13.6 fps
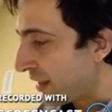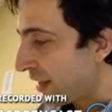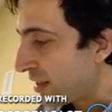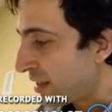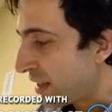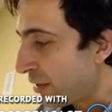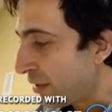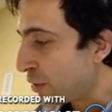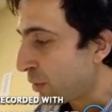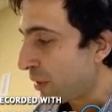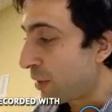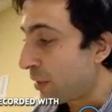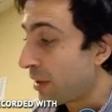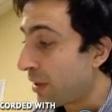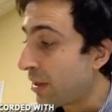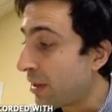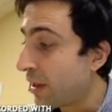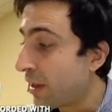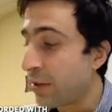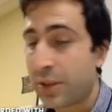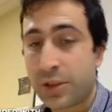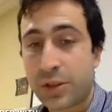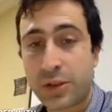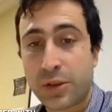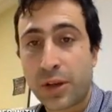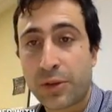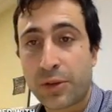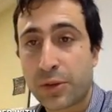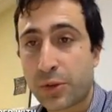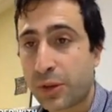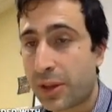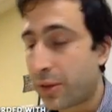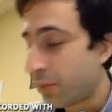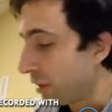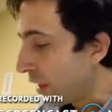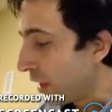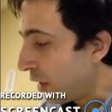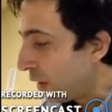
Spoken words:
That's 121, 132, 123.